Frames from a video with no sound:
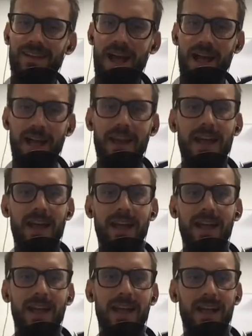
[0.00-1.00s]

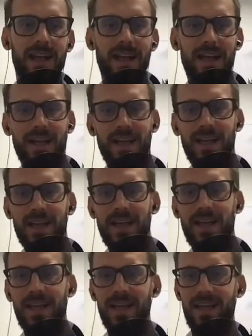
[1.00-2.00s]

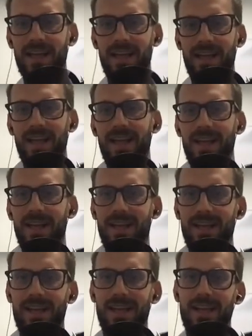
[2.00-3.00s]

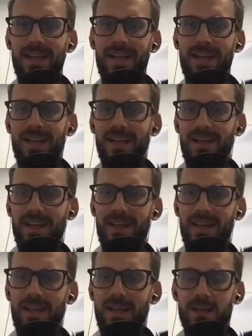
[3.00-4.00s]

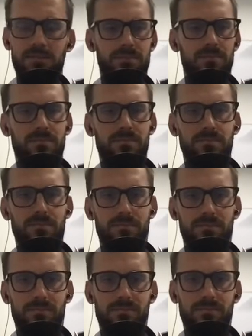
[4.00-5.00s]

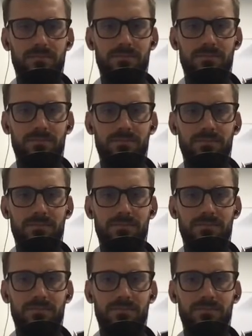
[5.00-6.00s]

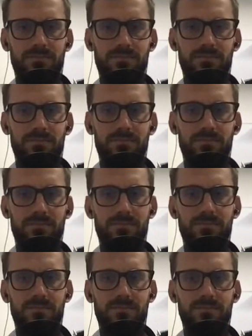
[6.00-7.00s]
No words are spoken by the person on screen.